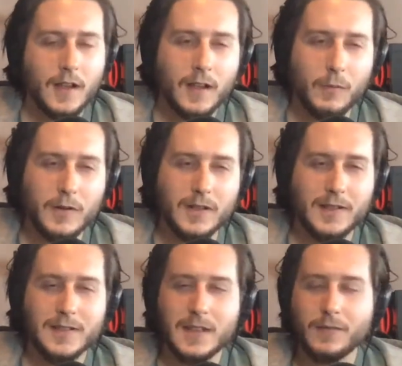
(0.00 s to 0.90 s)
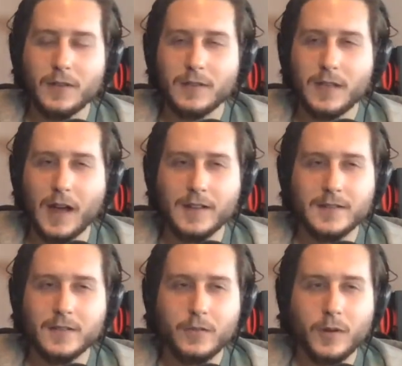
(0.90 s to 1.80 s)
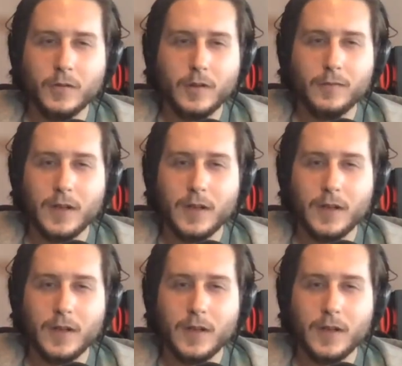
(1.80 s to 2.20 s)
was like 7,300